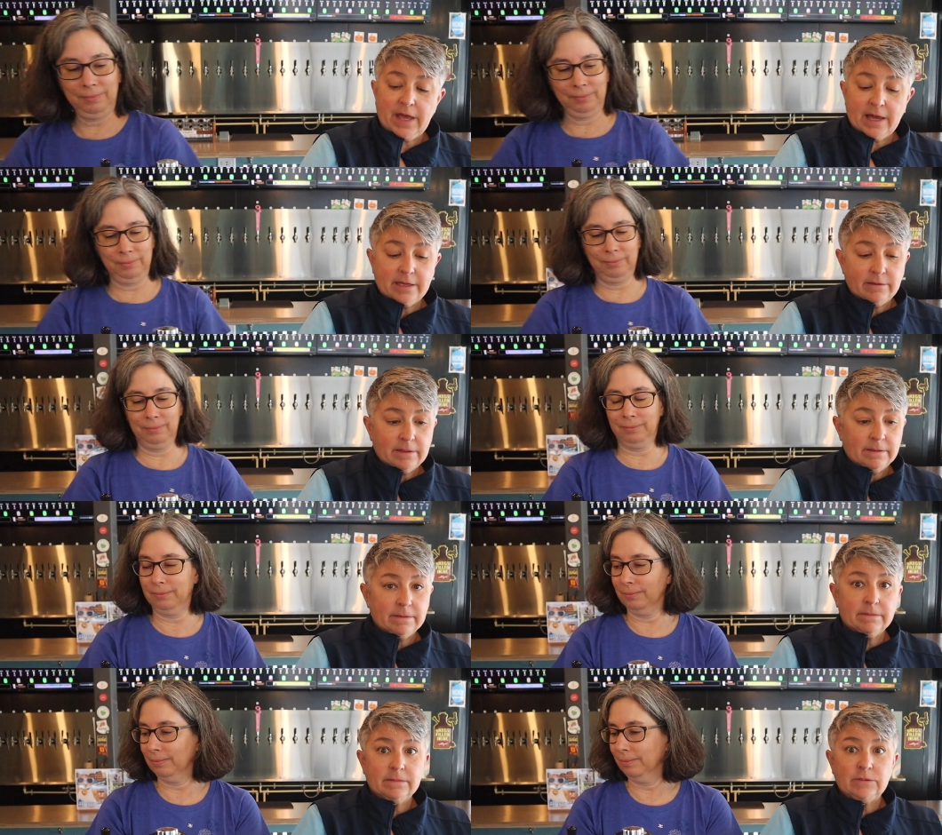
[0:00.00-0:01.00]
Speaker 1: then,
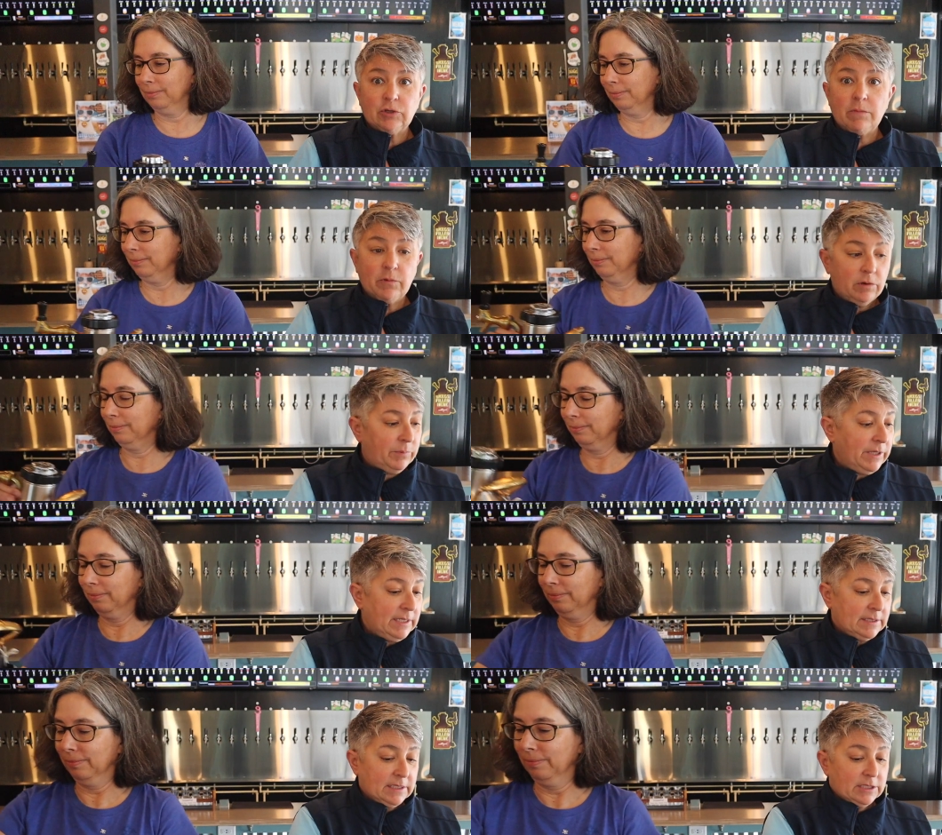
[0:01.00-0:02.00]
drum roll
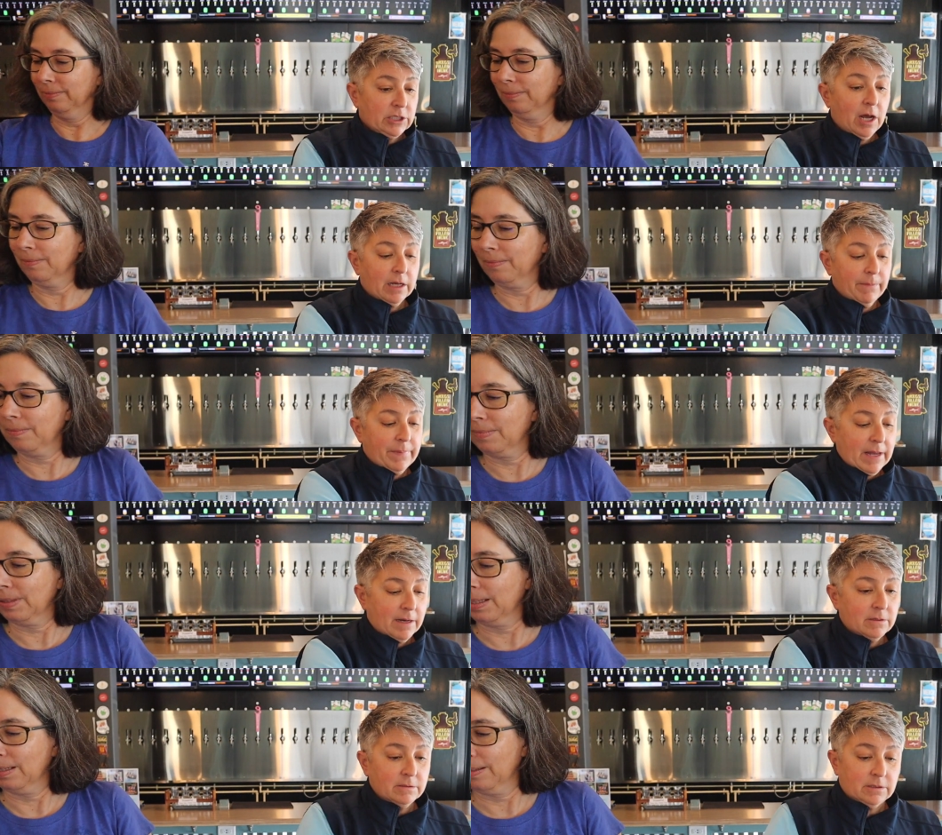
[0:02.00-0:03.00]
please, let's talk
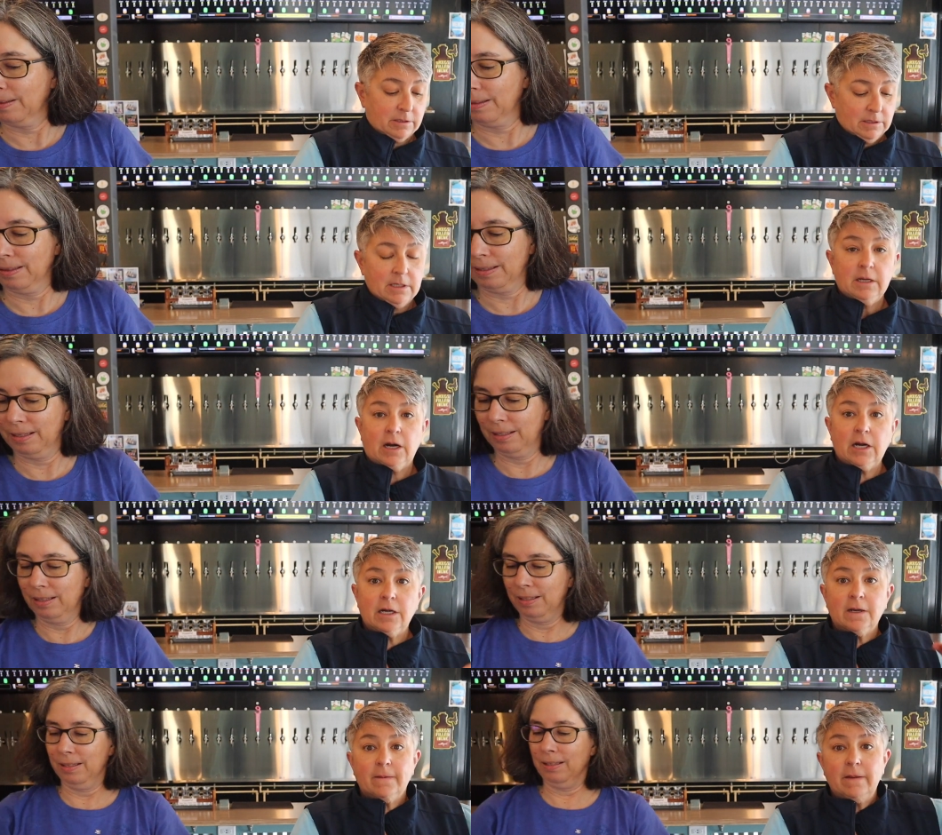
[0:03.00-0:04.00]
about
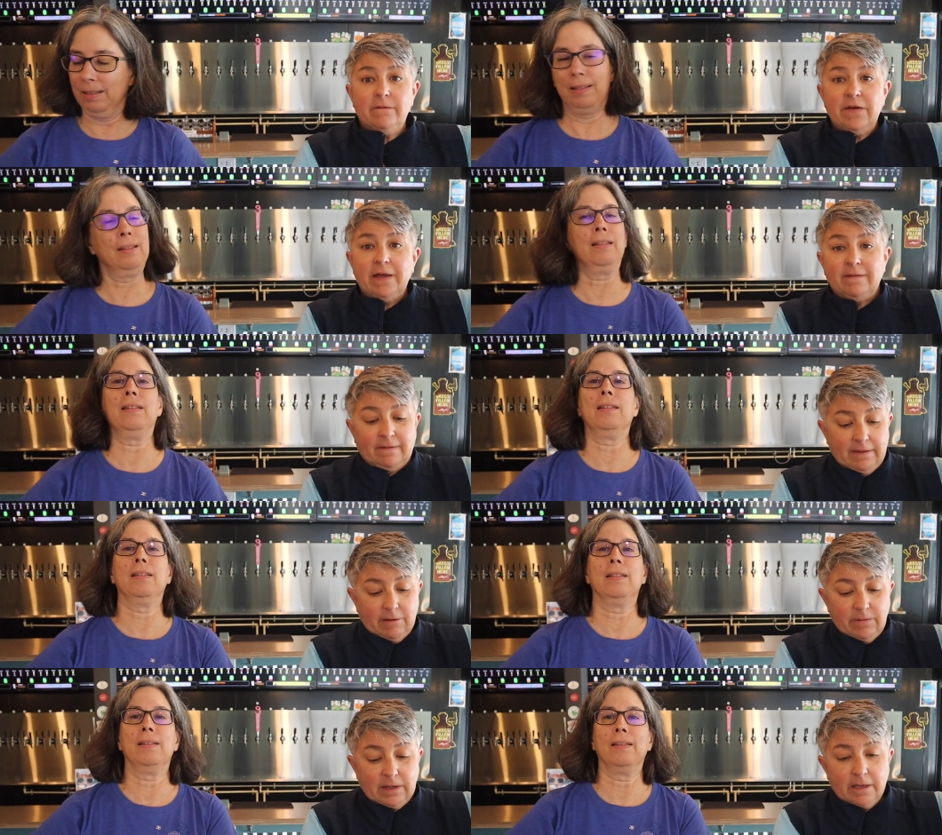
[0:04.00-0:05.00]
our event
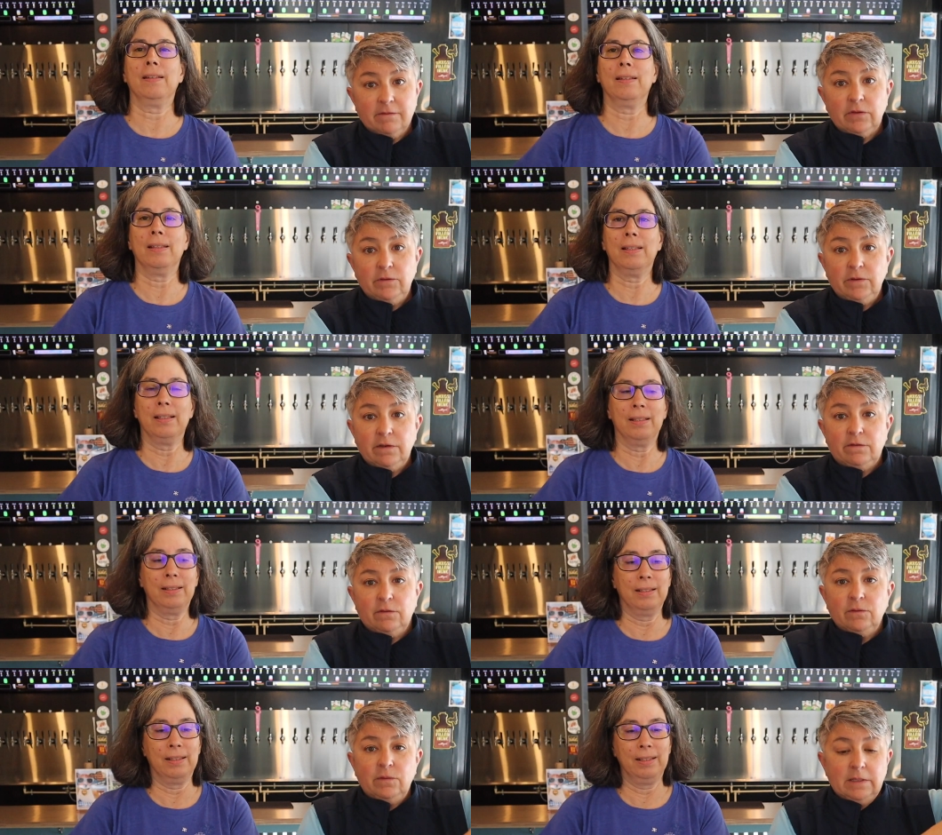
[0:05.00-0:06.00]
that we kind of alluded
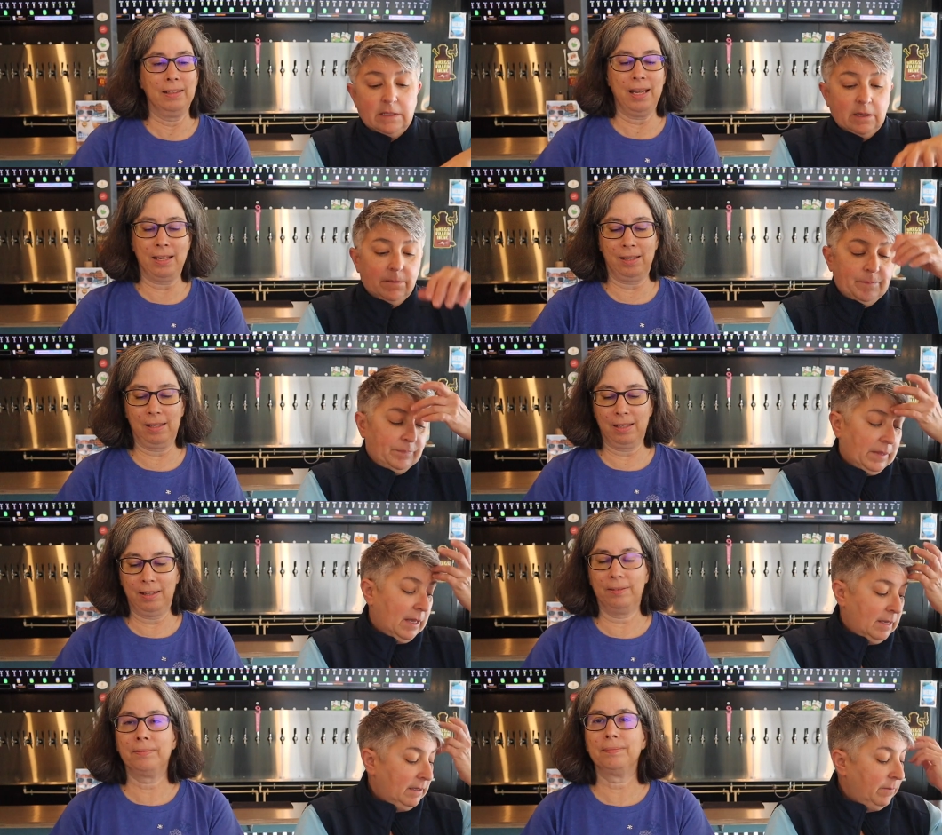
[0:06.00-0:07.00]
to. Yes.
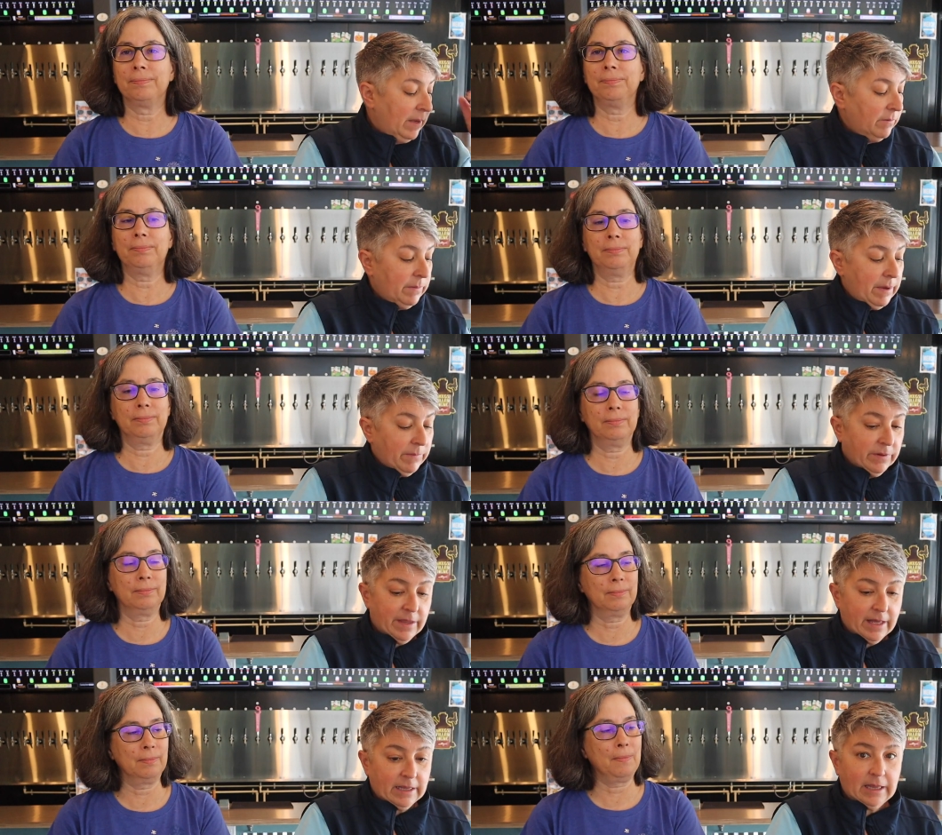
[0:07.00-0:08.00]
You might remember
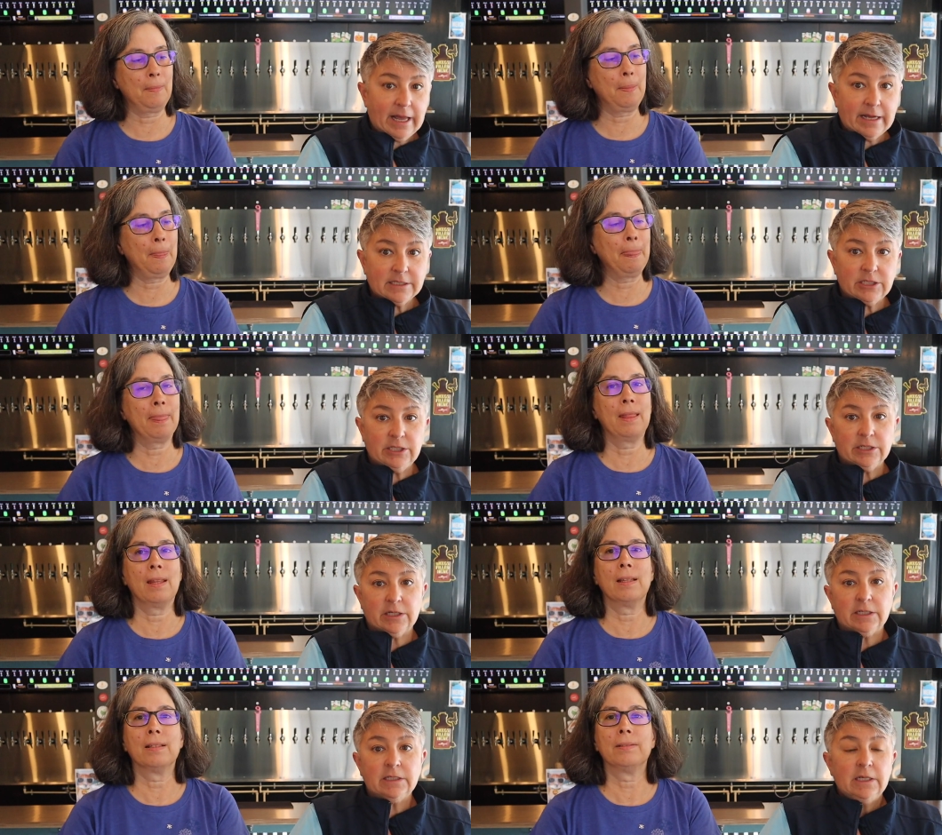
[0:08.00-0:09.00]
that last
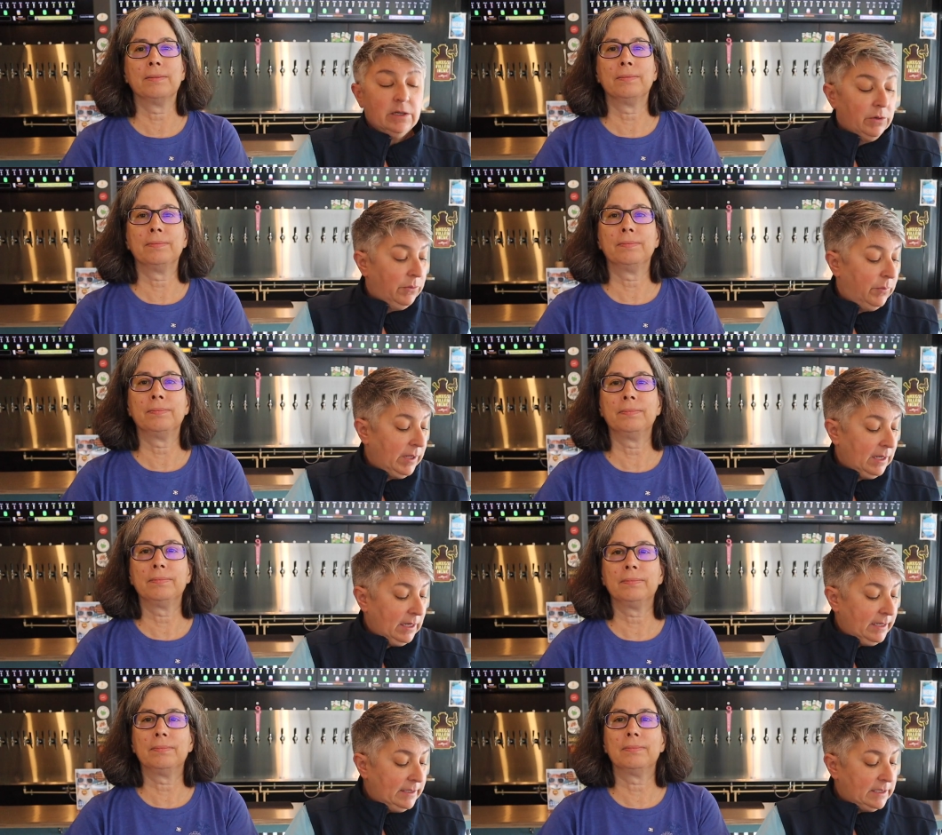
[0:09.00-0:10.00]
year
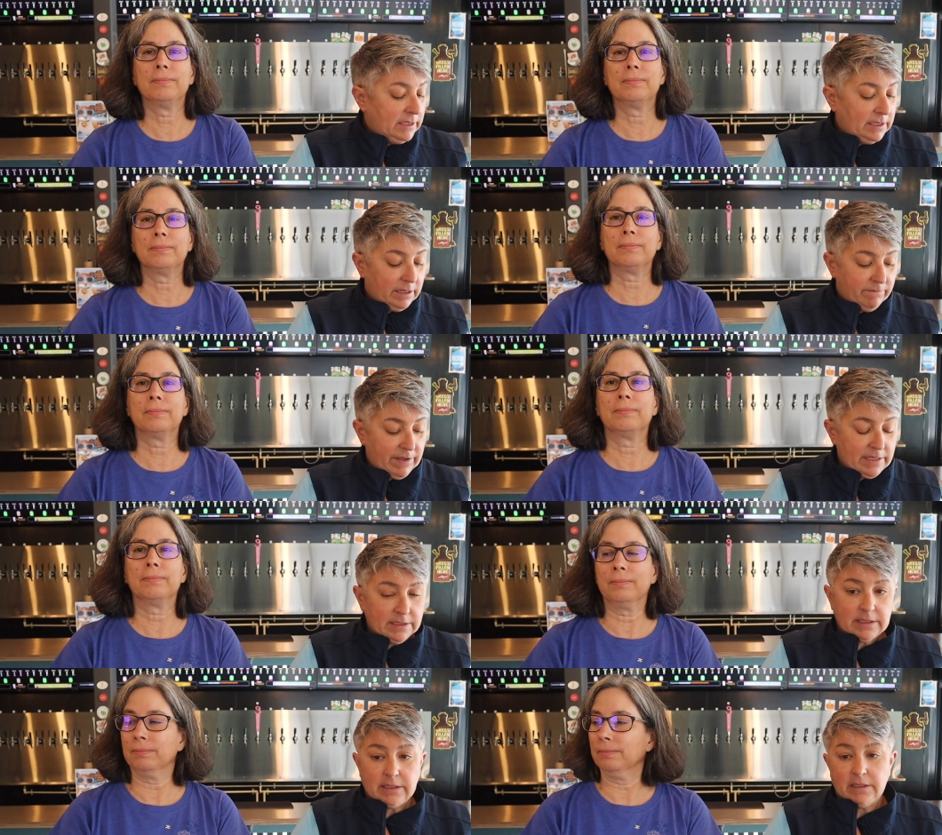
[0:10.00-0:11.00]
we did an
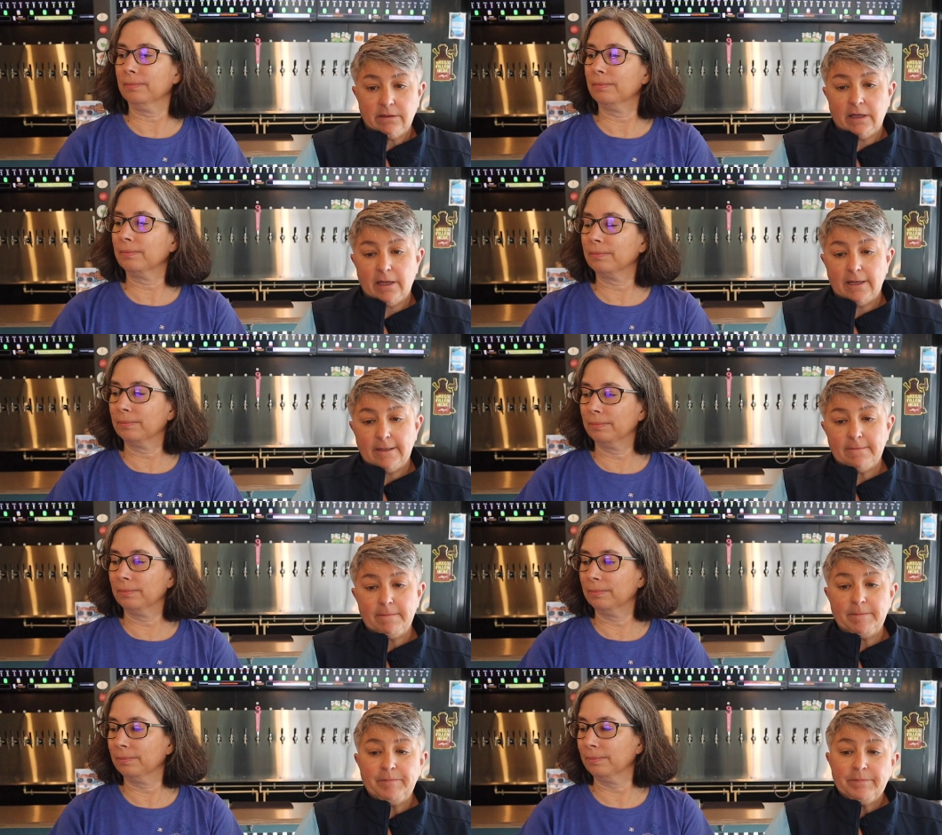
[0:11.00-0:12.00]
event.
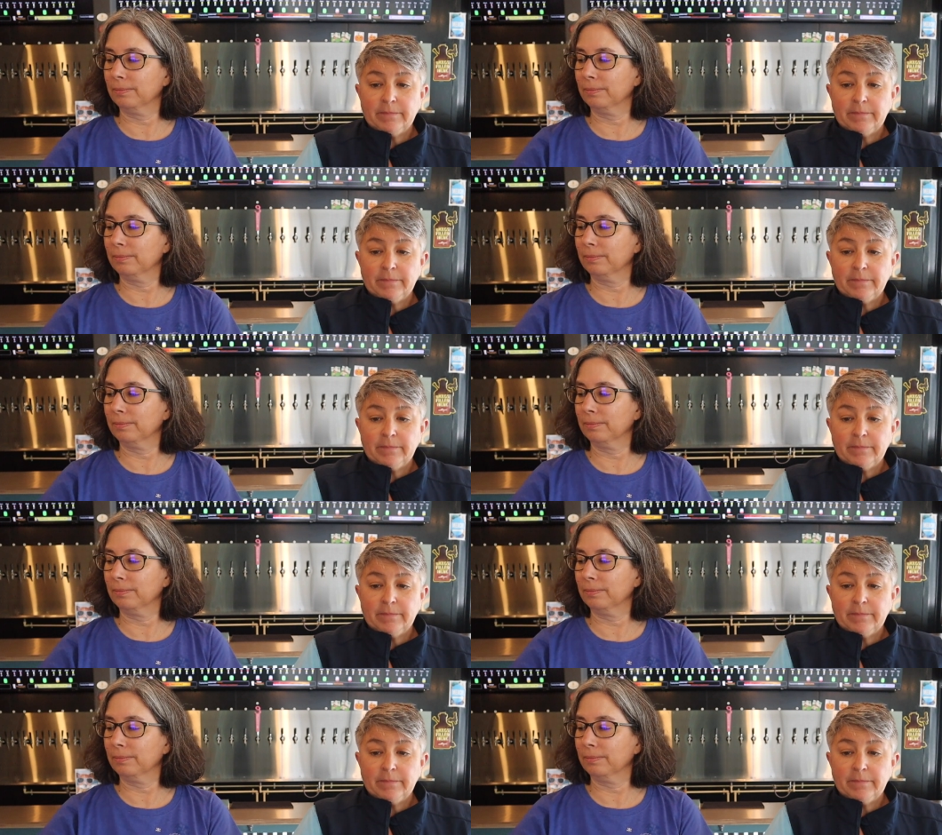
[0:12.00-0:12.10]
Um,